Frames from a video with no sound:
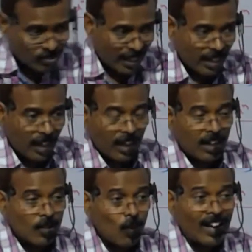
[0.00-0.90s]

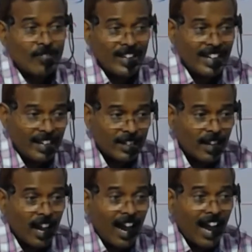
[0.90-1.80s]
cycle, what we need?
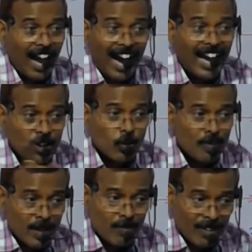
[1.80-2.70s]

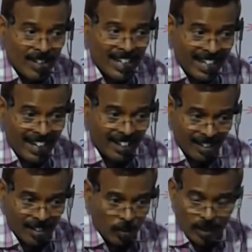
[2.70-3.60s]
RUBP we
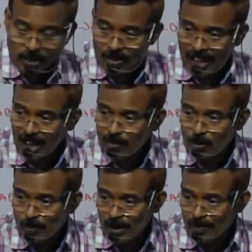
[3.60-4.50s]
need. Without
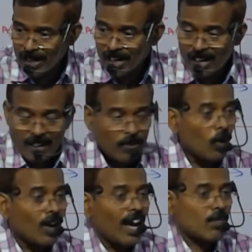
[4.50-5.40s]
RUBP,
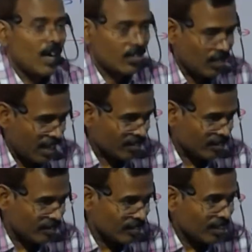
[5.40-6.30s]
no
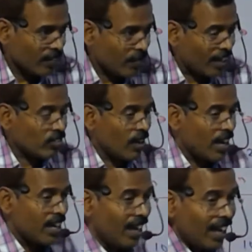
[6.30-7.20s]
carboxylation. That's
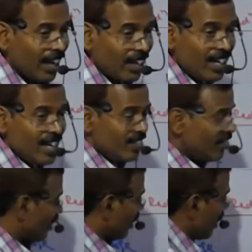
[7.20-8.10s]
why
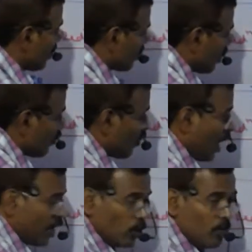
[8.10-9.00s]
regeneration of
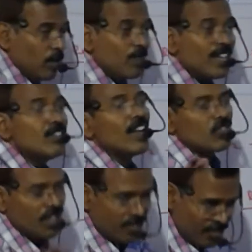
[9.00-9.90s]
RUBP
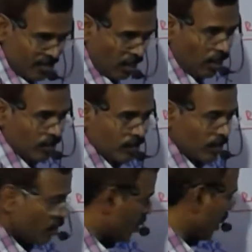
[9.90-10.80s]
is essential.
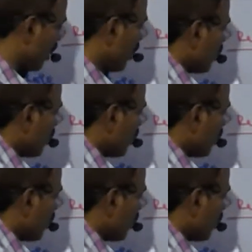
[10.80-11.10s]
Okay,